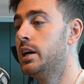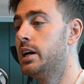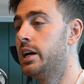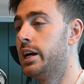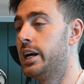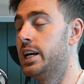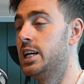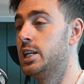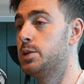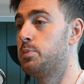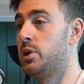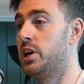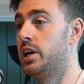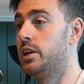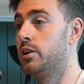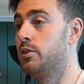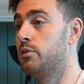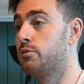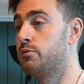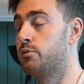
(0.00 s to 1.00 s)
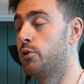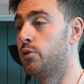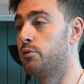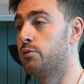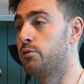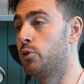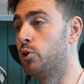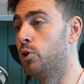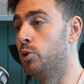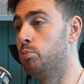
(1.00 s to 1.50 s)
he's been
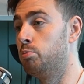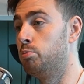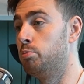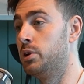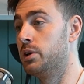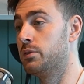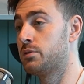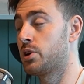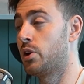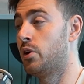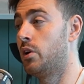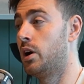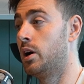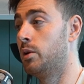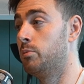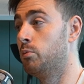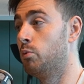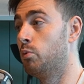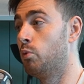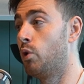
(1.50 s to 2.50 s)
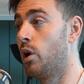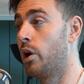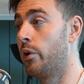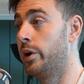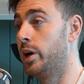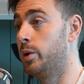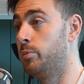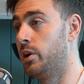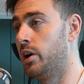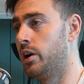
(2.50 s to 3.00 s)
for a bit of time
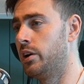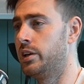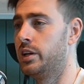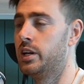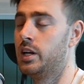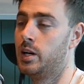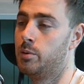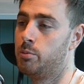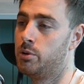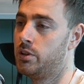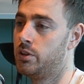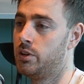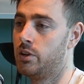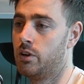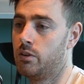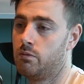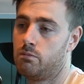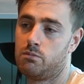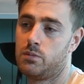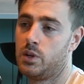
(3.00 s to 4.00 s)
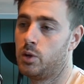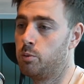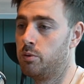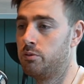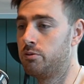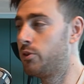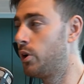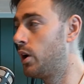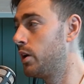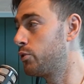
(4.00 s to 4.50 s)
worried about, but you know, it'll be
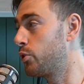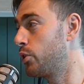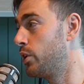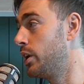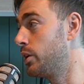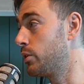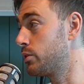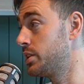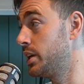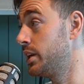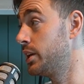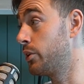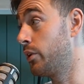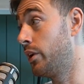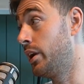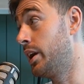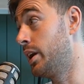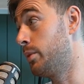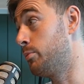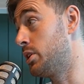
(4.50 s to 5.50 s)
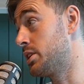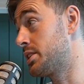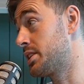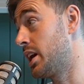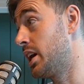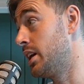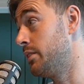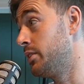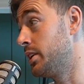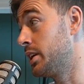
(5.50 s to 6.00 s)
$5,000 or $10,000 out of my
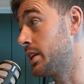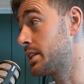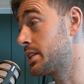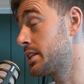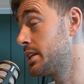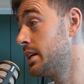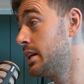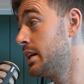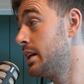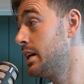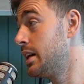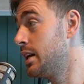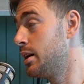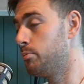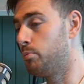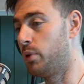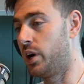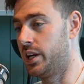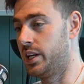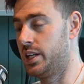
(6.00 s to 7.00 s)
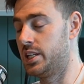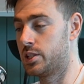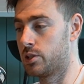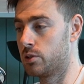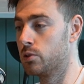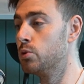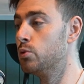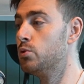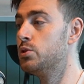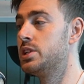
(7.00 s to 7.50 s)
savings. But he's
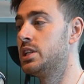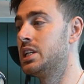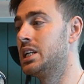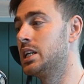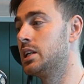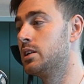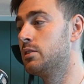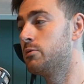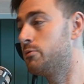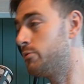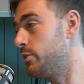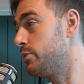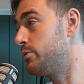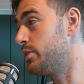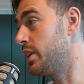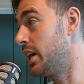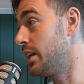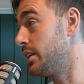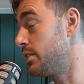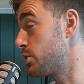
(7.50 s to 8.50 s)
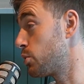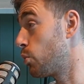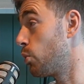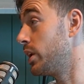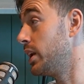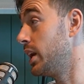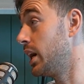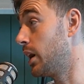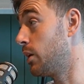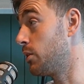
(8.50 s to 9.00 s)
losing 15 to
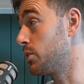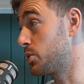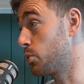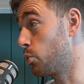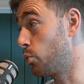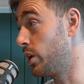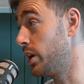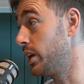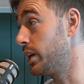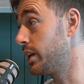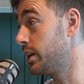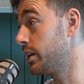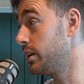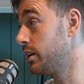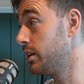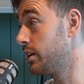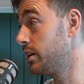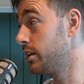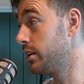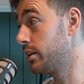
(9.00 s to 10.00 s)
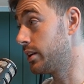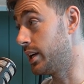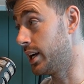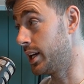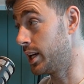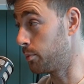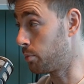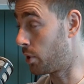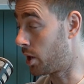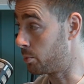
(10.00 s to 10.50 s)
20 hours a week
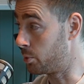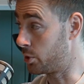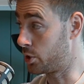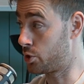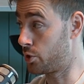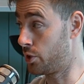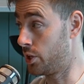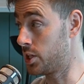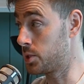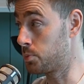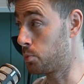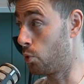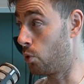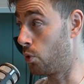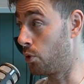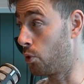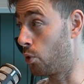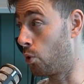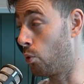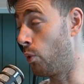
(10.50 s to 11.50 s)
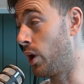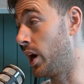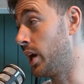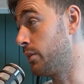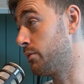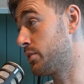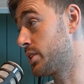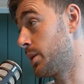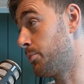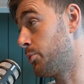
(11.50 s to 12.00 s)
getting public transport or waiting
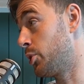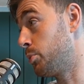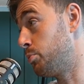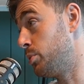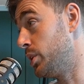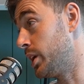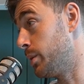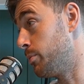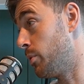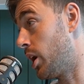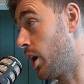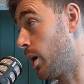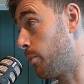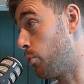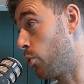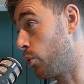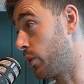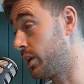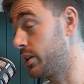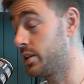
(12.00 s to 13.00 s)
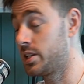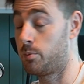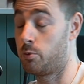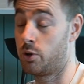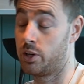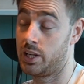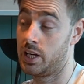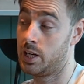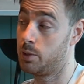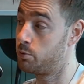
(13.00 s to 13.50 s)
for someone to pick him up or
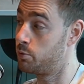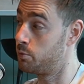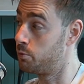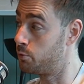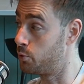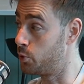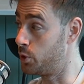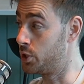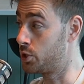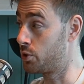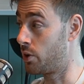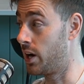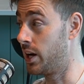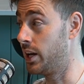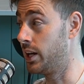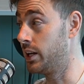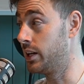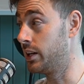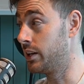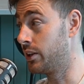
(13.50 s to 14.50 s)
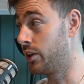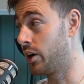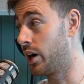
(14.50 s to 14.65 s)
someone get him from footy training.